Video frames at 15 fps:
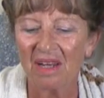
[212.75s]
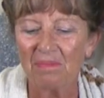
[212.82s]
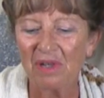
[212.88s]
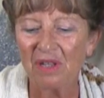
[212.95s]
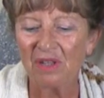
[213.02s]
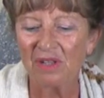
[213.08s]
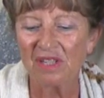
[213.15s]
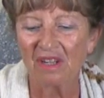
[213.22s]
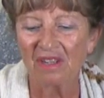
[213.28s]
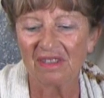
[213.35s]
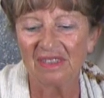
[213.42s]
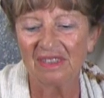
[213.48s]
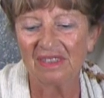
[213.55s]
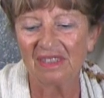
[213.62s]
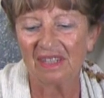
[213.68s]
because
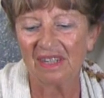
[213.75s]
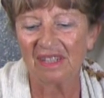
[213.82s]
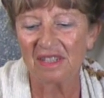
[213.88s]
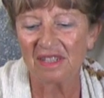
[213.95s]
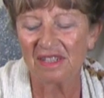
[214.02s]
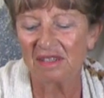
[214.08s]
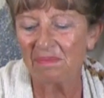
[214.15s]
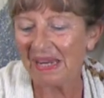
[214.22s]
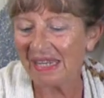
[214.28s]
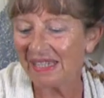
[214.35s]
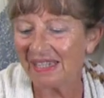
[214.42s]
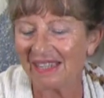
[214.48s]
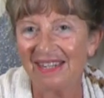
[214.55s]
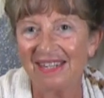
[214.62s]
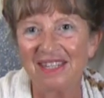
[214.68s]
on a
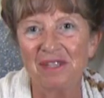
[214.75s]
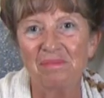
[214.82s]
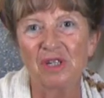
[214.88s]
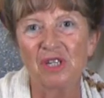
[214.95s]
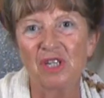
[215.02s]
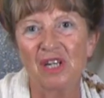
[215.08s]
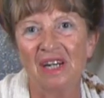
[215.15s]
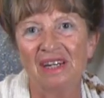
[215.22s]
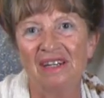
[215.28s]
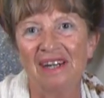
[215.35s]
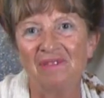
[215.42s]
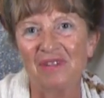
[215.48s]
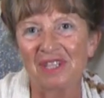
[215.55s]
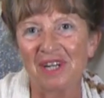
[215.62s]
domestic knitting machine every